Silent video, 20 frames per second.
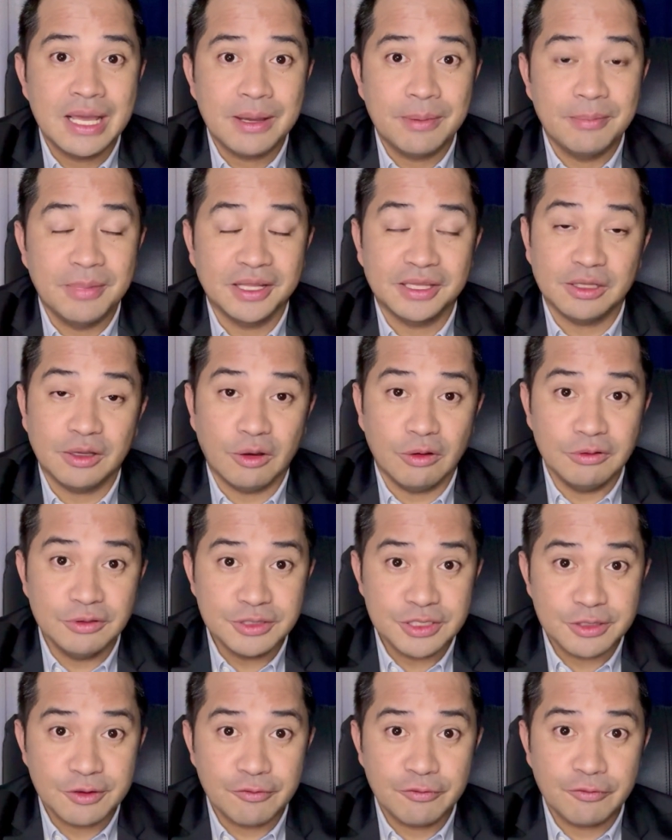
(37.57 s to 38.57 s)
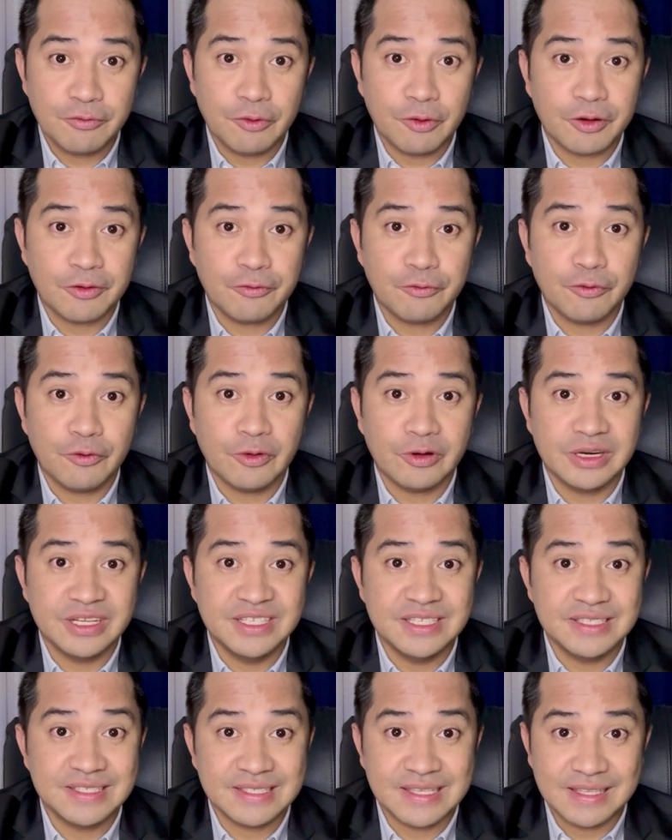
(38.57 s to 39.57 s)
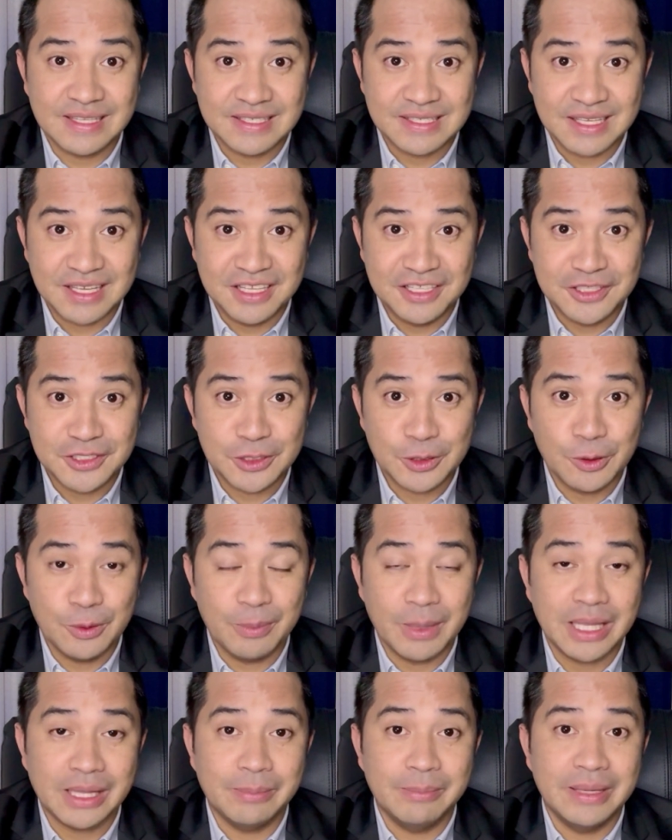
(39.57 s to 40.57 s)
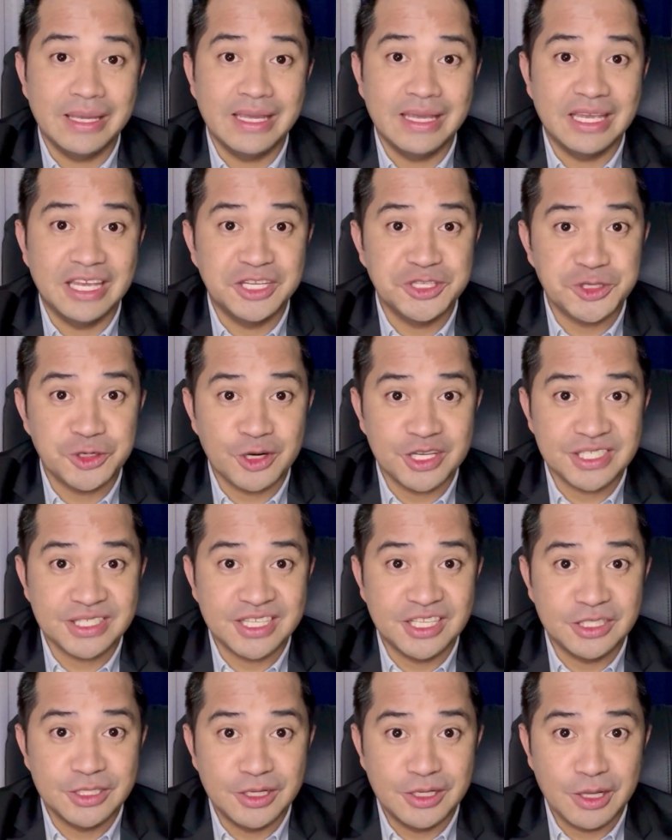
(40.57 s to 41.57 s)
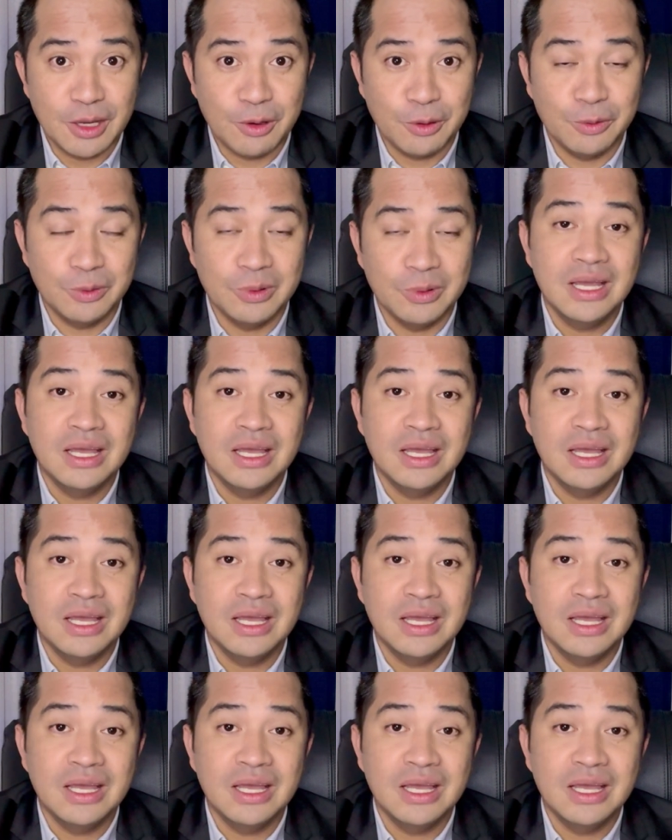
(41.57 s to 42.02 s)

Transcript: but also for foreign citizens who might be interested to know